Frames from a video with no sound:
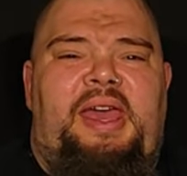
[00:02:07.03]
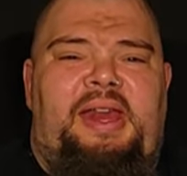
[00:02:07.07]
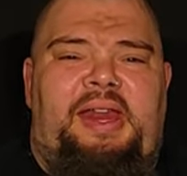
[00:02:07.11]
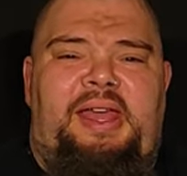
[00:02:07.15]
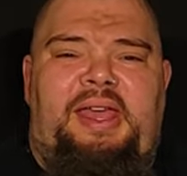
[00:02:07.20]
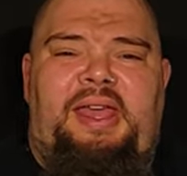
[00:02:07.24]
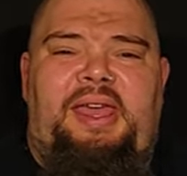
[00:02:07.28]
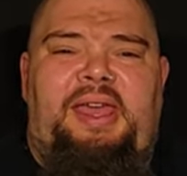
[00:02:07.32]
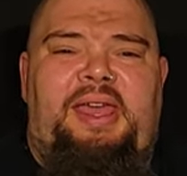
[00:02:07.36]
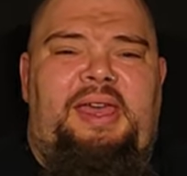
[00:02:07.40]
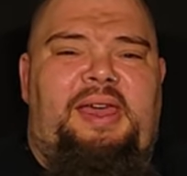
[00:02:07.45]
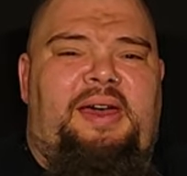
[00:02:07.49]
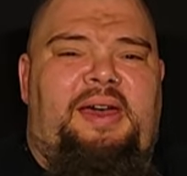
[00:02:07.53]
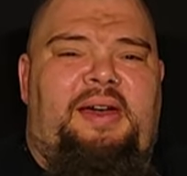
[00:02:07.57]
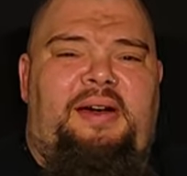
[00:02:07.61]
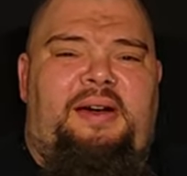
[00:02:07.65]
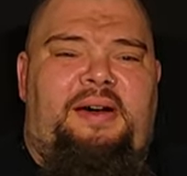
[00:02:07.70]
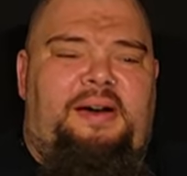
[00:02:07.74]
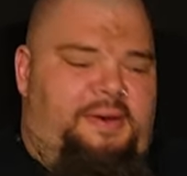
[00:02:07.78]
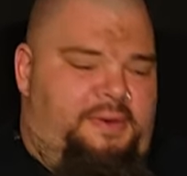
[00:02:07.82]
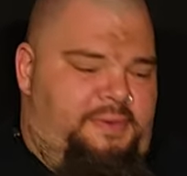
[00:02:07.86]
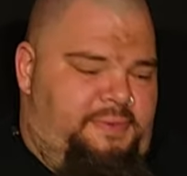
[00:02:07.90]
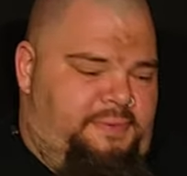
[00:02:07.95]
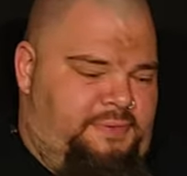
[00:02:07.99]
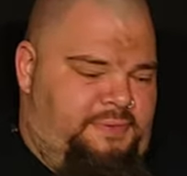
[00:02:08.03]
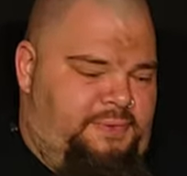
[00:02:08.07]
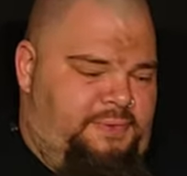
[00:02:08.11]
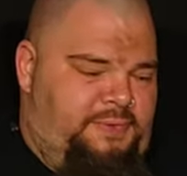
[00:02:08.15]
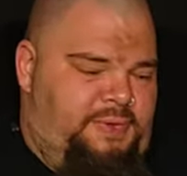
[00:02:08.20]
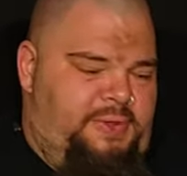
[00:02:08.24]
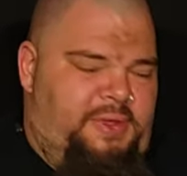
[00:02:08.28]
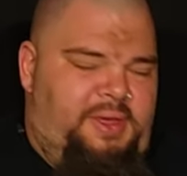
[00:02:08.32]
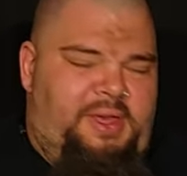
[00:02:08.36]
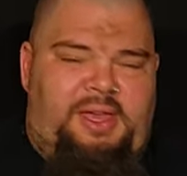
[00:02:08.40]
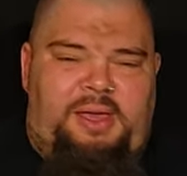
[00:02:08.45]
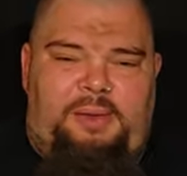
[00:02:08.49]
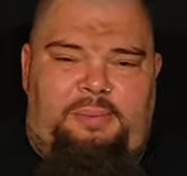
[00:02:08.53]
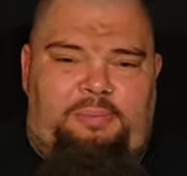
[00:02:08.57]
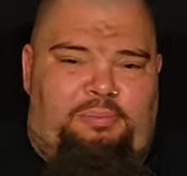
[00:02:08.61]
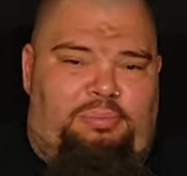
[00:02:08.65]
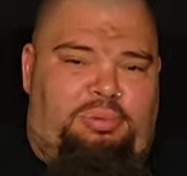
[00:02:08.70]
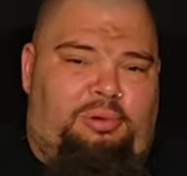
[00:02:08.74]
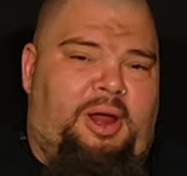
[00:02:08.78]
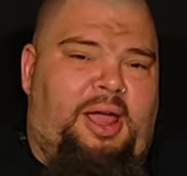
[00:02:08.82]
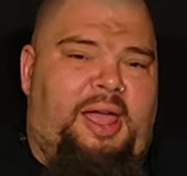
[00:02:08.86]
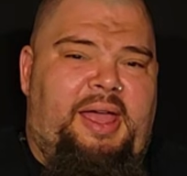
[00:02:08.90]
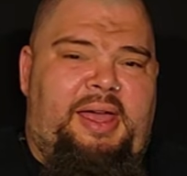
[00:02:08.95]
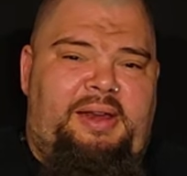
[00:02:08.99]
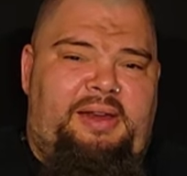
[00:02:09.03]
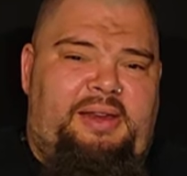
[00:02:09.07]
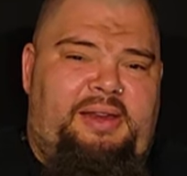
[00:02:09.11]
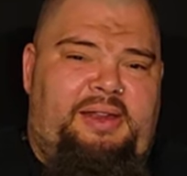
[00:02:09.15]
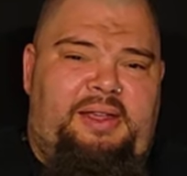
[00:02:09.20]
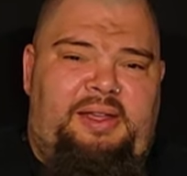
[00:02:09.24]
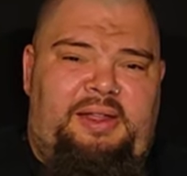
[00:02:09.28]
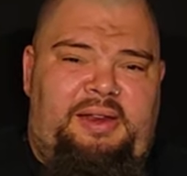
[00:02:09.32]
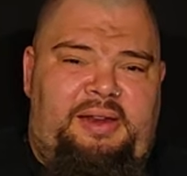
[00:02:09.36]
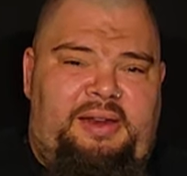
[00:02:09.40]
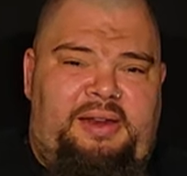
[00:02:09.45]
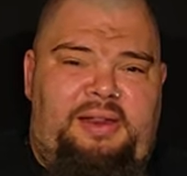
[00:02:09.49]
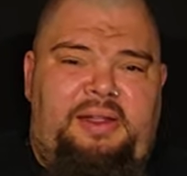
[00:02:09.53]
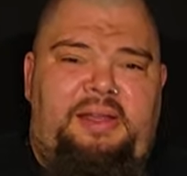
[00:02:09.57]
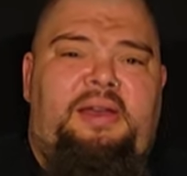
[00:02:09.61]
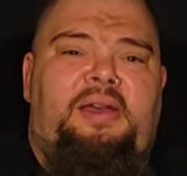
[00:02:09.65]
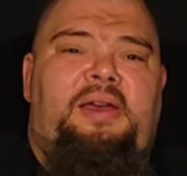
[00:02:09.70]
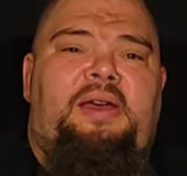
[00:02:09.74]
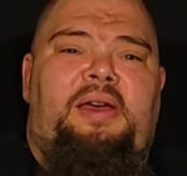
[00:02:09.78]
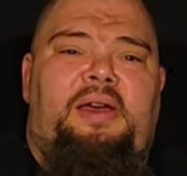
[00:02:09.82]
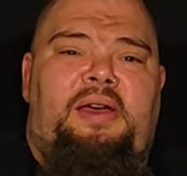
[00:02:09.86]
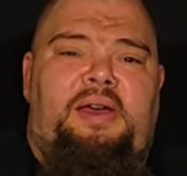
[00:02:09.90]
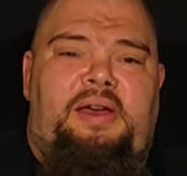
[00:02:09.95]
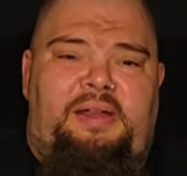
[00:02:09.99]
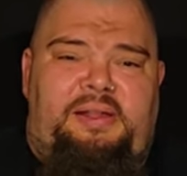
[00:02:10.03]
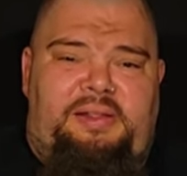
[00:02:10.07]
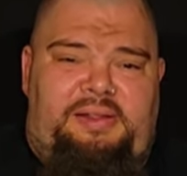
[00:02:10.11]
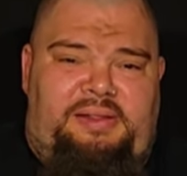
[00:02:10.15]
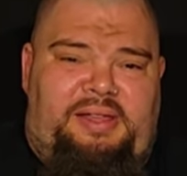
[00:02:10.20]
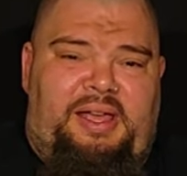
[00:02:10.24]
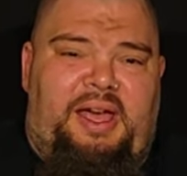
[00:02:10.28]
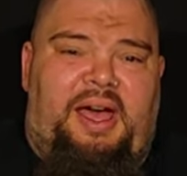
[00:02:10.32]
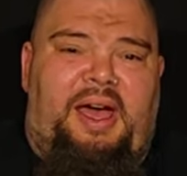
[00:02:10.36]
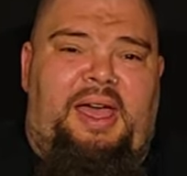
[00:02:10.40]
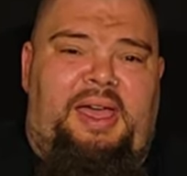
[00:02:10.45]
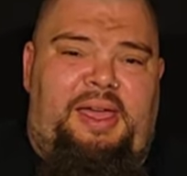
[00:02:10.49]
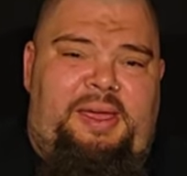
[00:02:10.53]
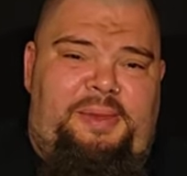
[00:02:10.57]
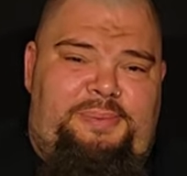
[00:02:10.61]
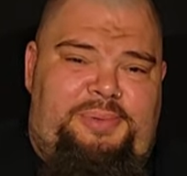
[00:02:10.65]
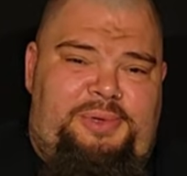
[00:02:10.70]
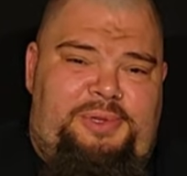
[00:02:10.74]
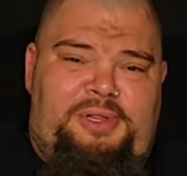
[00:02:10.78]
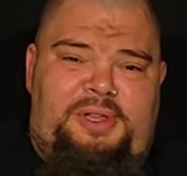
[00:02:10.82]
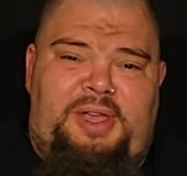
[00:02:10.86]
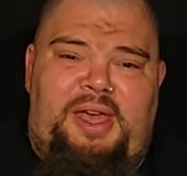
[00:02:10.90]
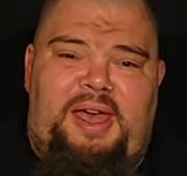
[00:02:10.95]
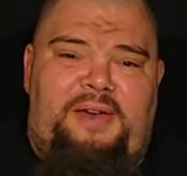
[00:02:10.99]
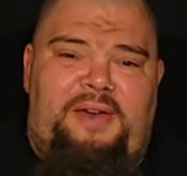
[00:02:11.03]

any of the branded types.